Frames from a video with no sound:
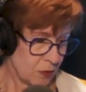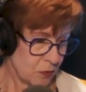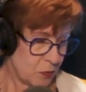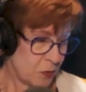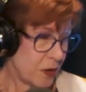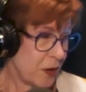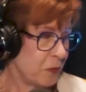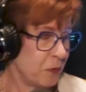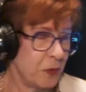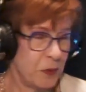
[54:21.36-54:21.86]

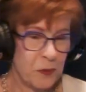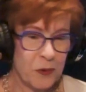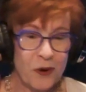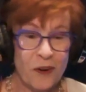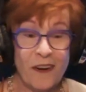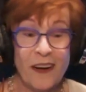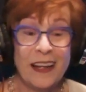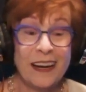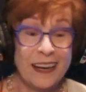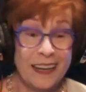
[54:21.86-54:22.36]
while we were
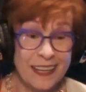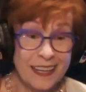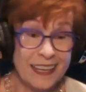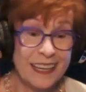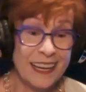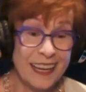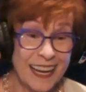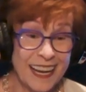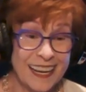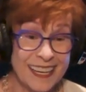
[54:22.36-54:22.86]

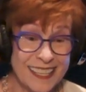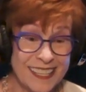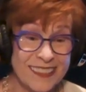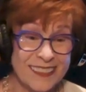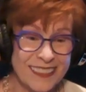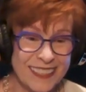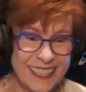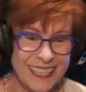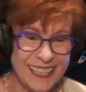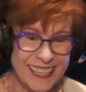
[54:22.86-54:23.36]
auditing,
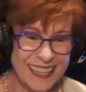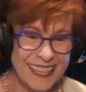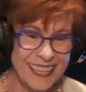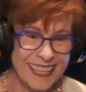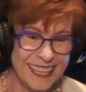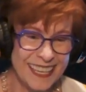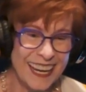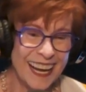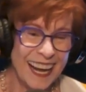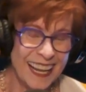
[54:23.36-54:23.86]
actually, oh. the,
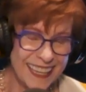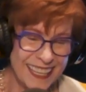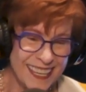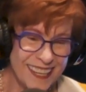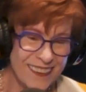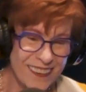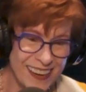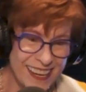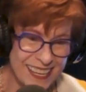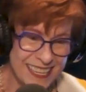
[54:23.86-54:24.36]
ah. uh, the
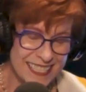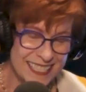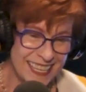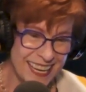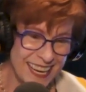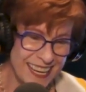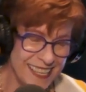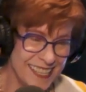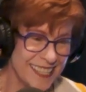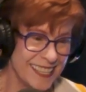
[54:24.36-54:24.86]

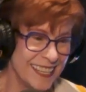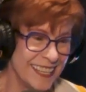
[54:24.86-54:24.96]
organization.